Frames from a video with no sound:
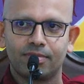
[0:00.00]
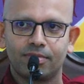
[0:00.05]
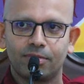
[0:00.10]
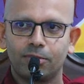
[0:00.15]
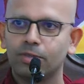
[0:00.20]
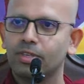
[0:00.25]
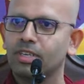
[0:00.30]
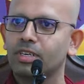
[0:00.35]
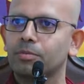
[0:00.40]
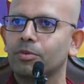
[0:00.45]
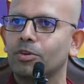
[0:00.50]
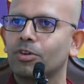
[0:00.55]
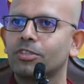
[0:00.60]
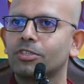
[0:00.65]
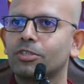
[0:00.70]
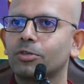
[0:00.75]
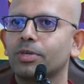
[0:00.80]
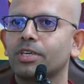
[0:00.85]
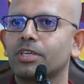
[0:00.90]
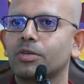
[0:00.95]
You keep
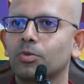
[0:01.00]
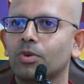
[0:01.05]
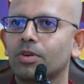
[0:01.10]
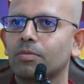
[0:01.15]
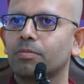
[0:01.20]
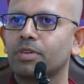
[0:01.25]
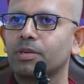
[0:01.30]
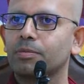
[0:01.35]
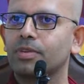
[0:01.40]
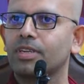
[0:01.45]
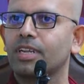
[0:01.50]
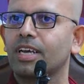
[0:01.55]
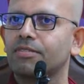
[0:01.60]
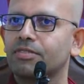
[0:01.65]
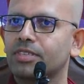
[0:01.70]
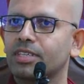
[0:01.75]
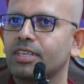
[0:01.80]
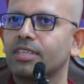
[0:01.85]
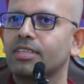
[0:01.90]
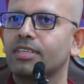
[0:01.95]
on doing what people
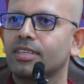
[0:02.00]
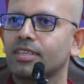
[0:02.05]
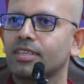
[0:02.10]
have said